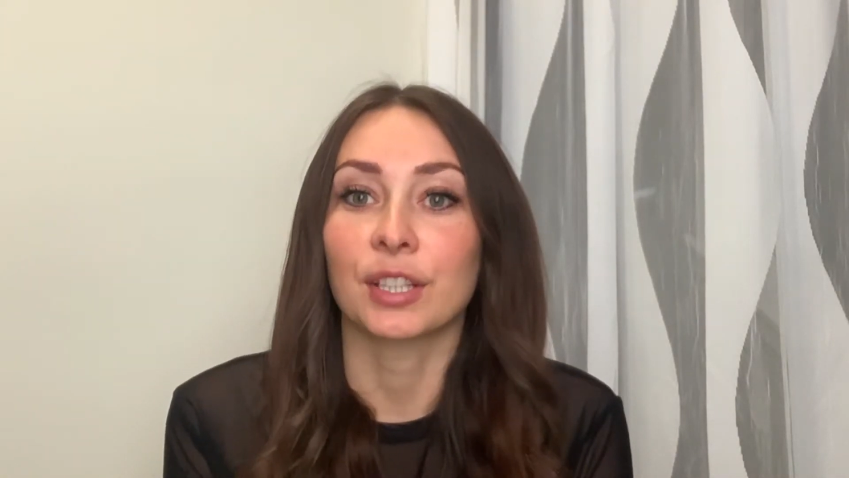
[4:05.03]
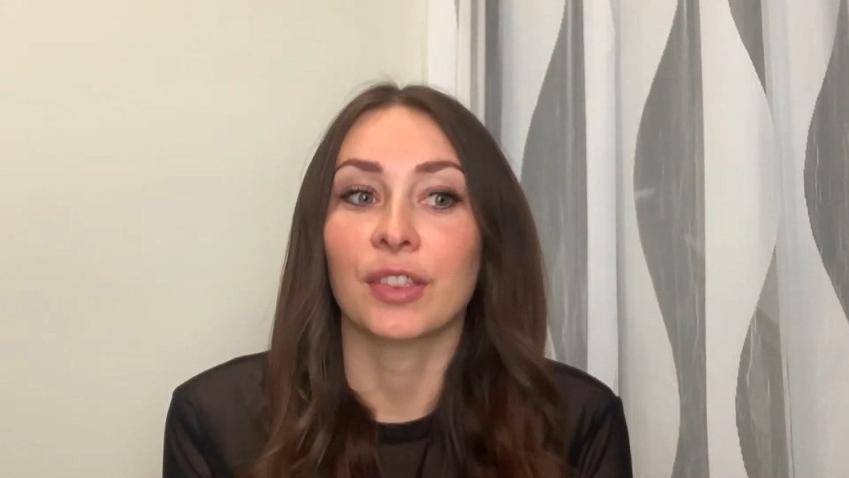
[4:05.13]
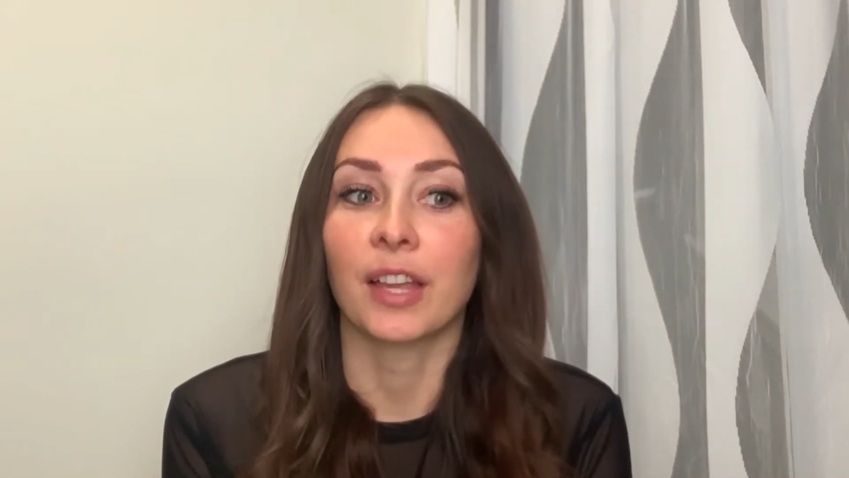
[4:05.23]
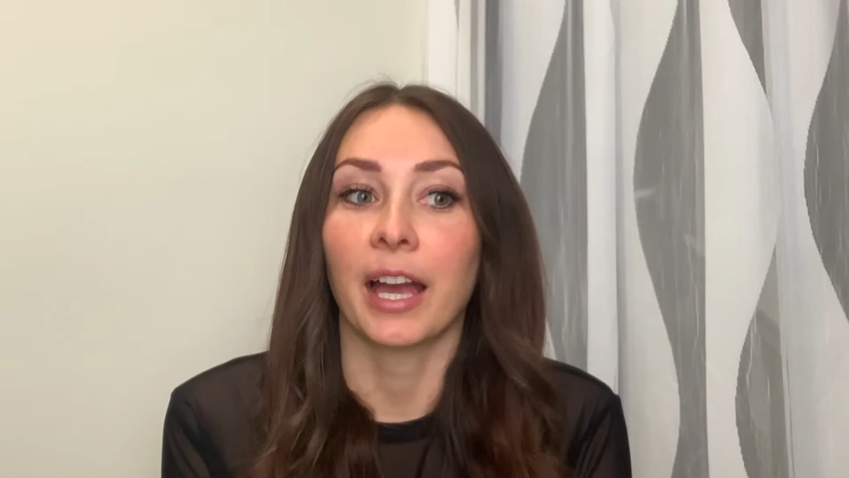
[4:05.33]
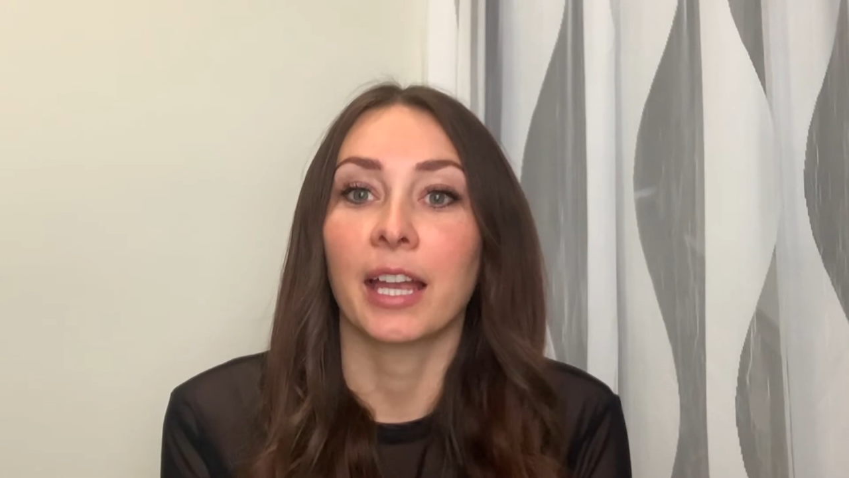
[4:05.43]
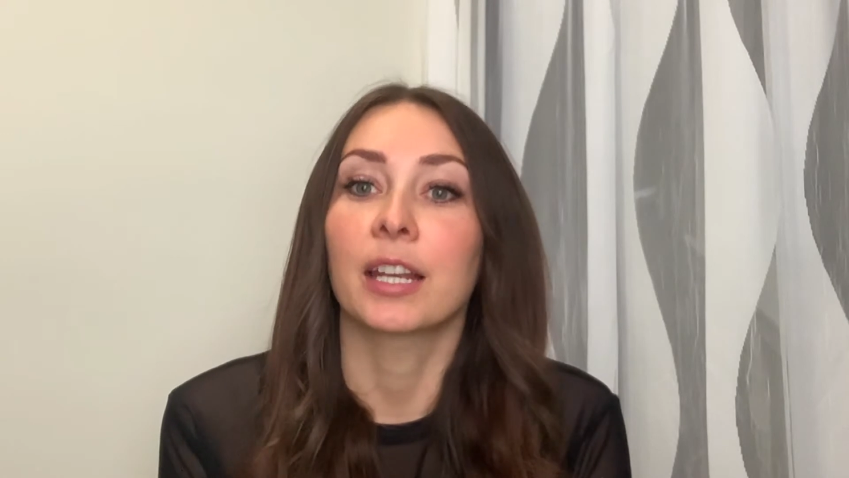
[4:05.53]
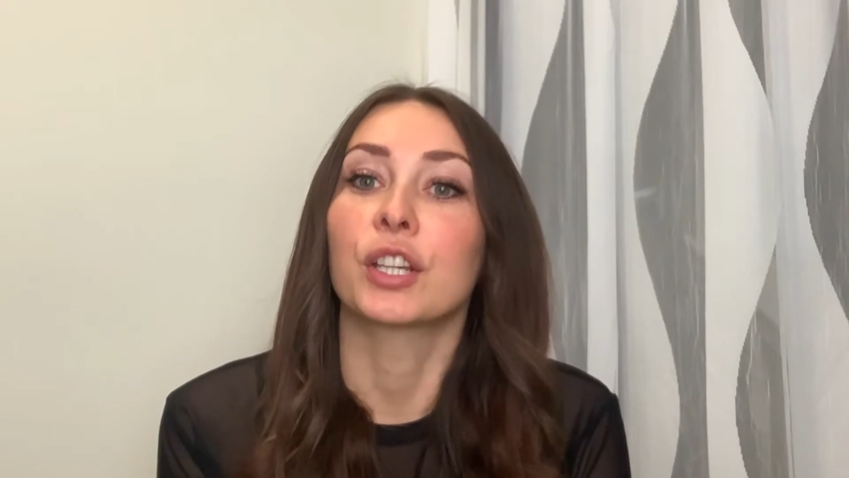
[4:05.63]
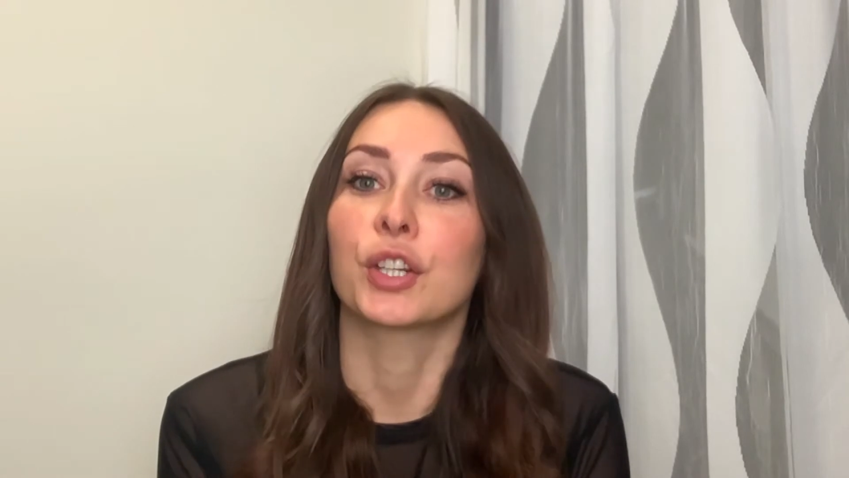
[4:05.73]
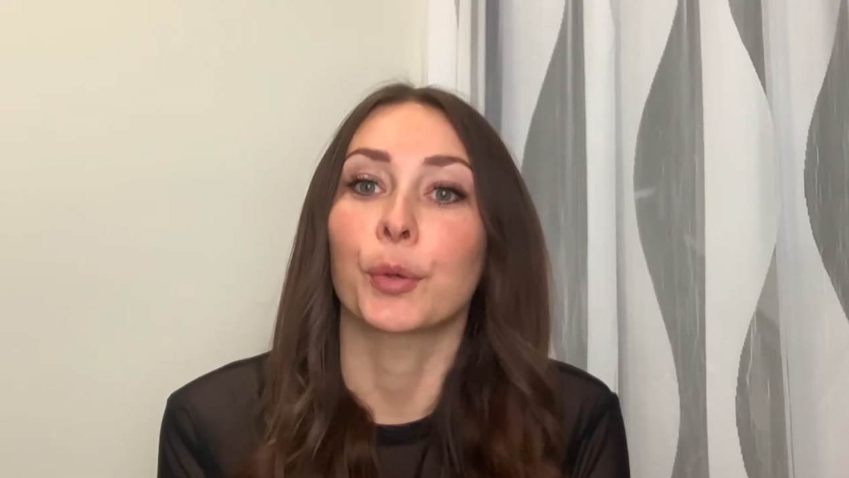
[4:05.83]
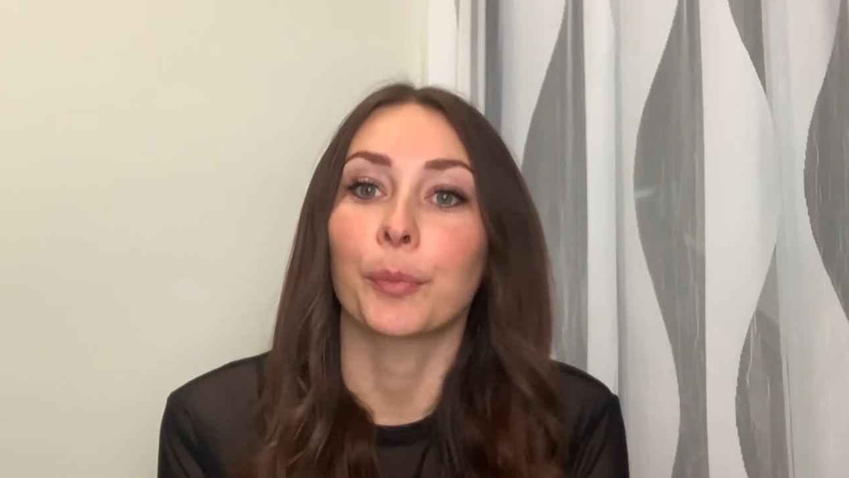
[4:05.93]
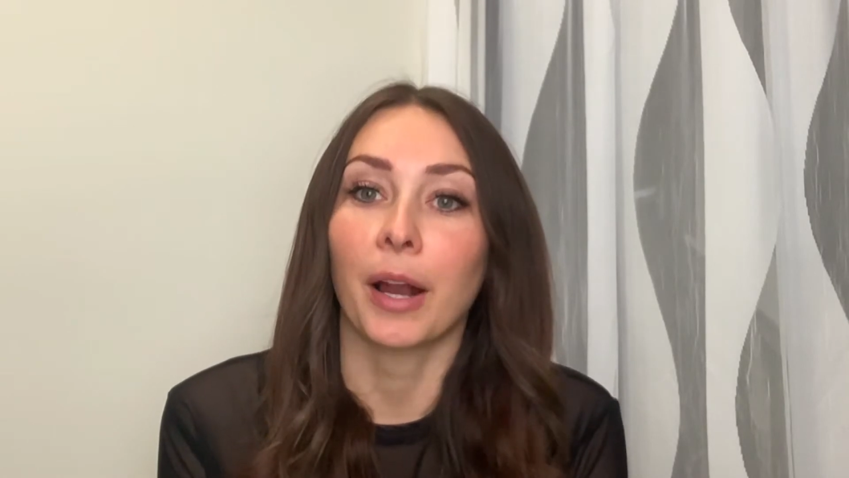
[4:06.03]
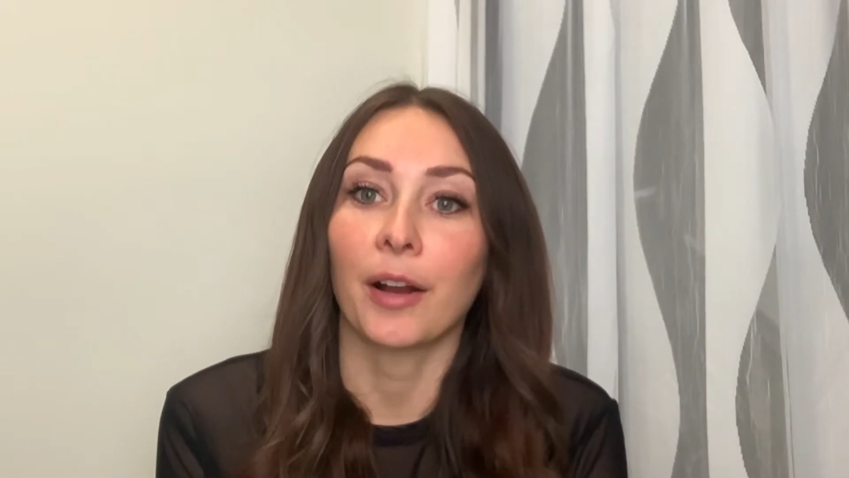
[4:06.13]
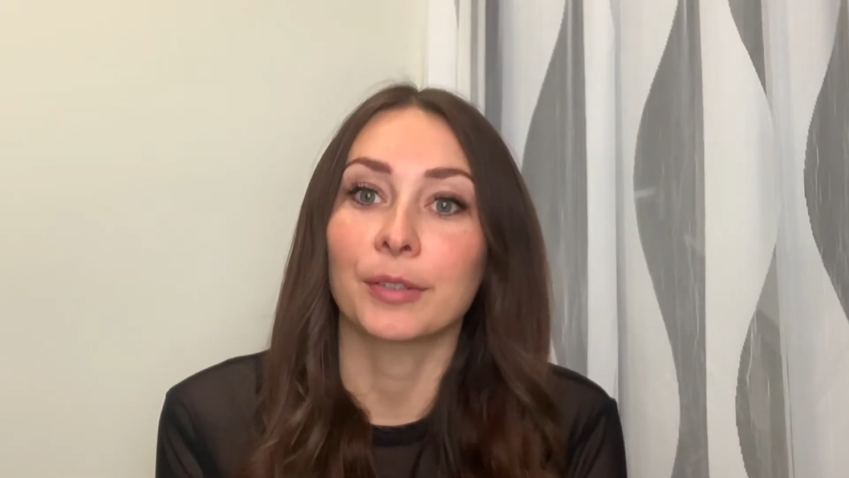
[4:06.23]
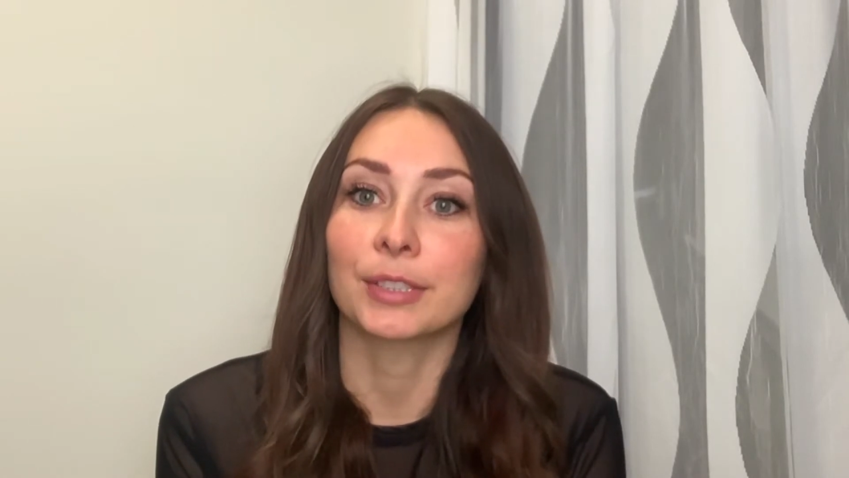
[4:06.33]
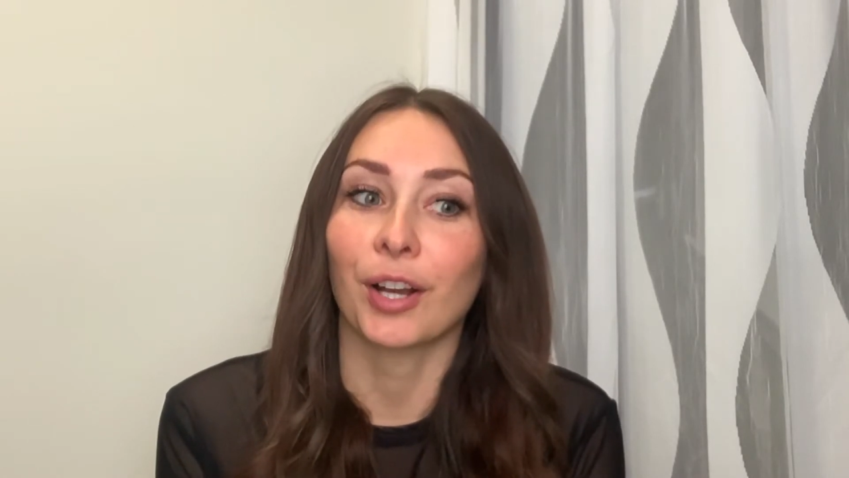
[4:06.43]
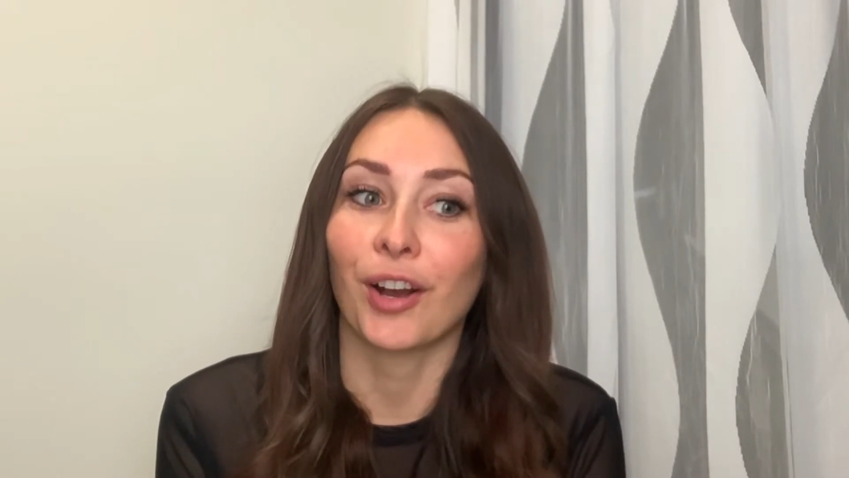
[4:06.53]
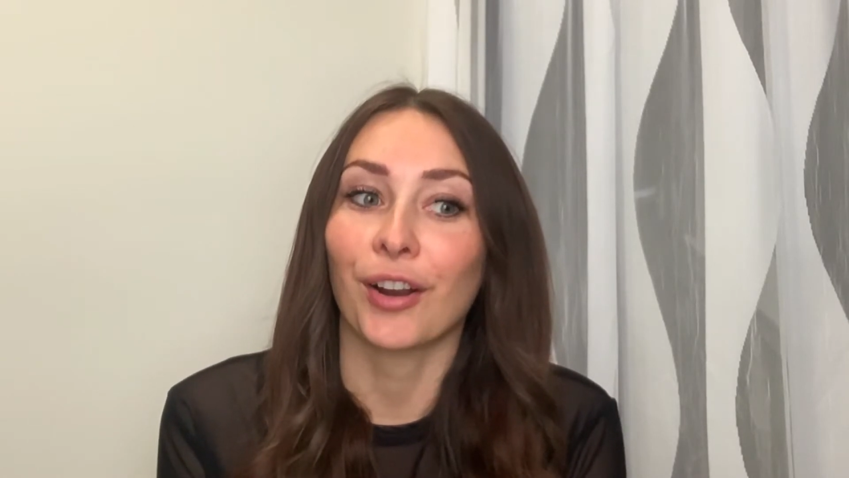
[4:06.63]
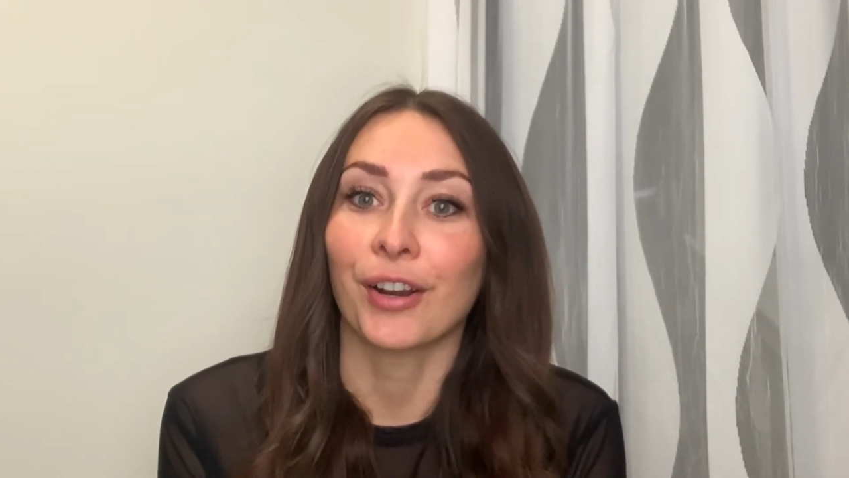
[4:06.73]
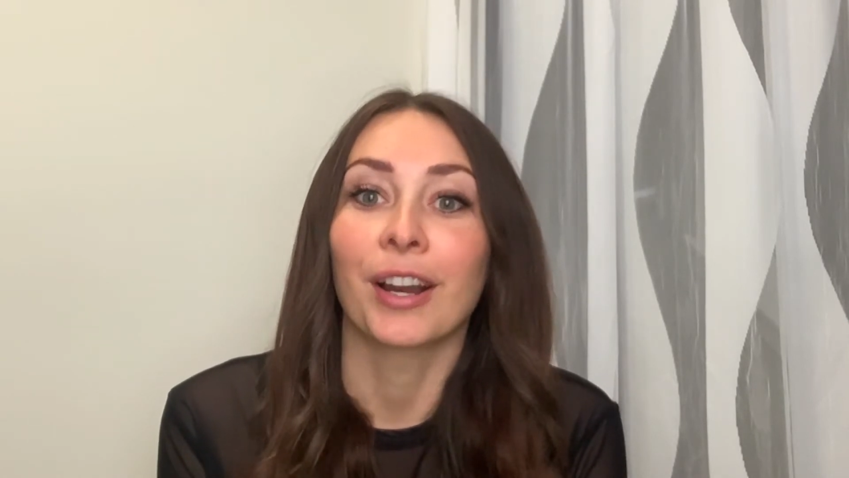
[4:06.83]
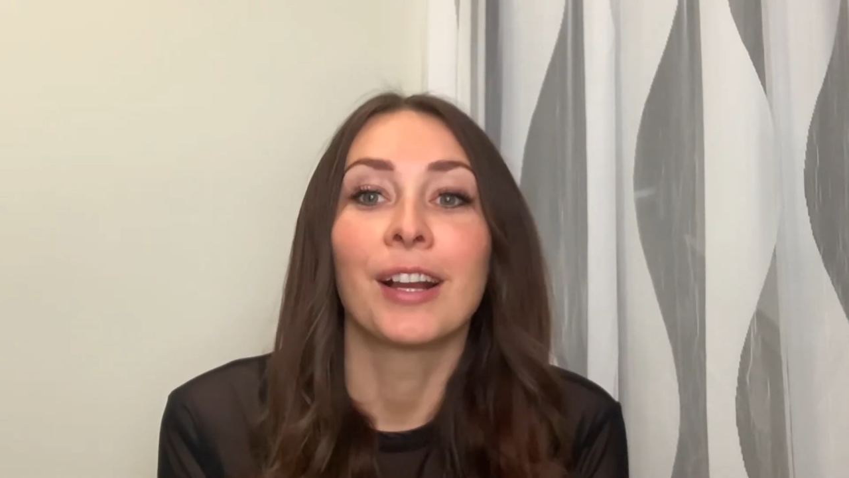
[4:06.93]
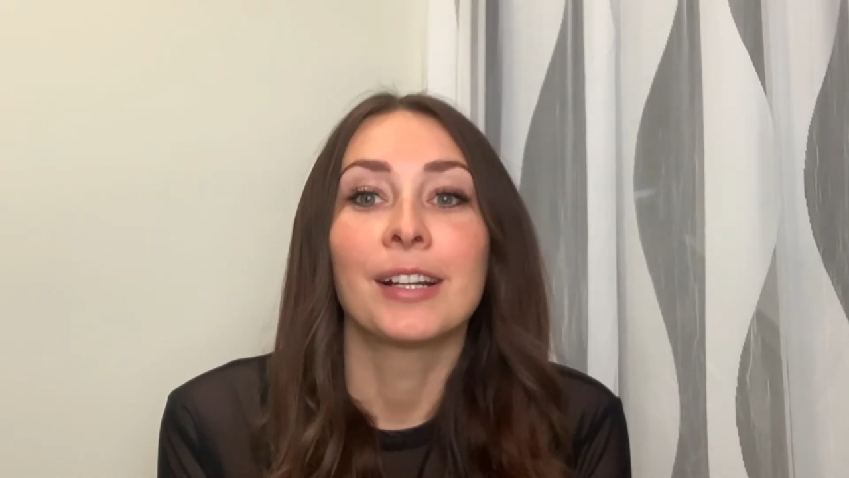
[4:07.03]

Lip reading: that your brows are